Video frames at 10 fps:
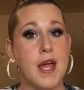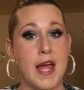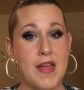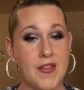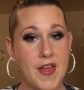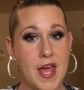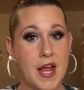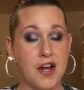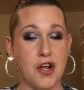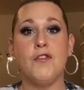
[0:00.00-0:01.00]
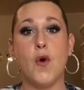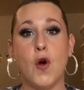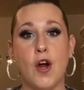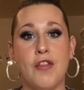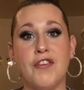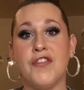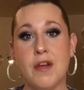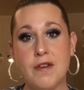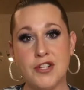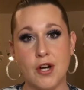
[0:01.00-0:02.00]
And then for the
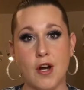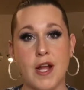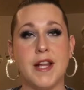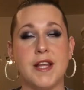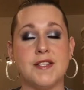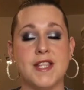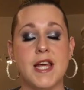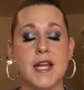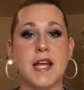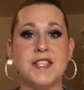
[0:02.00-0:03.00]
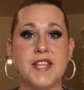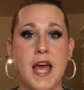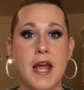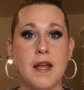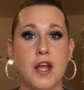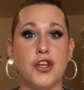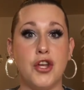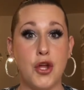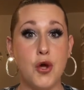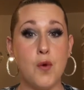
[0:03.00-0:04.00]
future, it is then ten
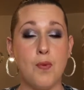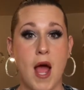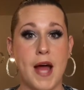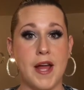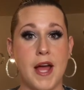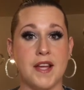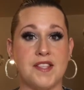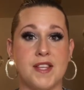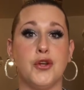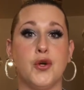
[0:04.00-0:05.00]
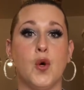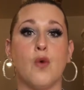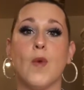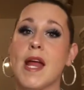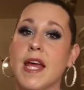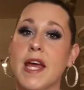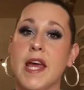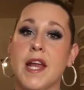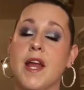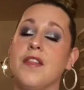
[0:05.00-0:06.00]
new products to ring
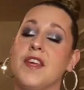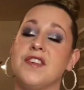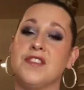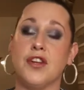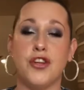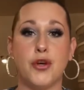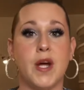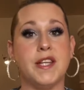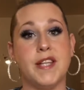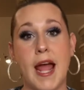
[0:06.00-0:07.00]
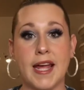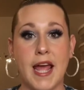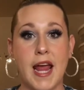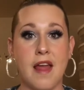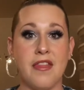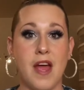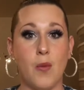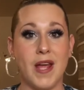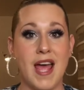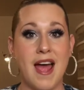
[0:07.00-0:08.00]
in this new decade that
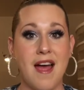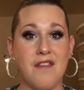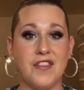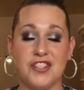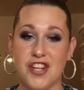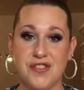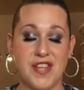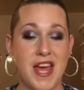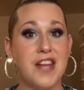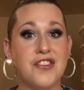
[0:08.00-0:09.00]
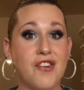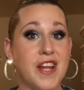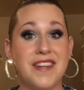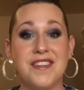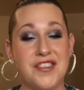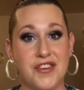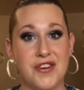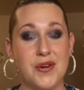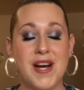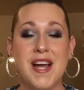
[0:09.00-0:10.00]
we have just entered
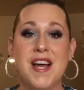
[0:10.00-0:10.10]
into.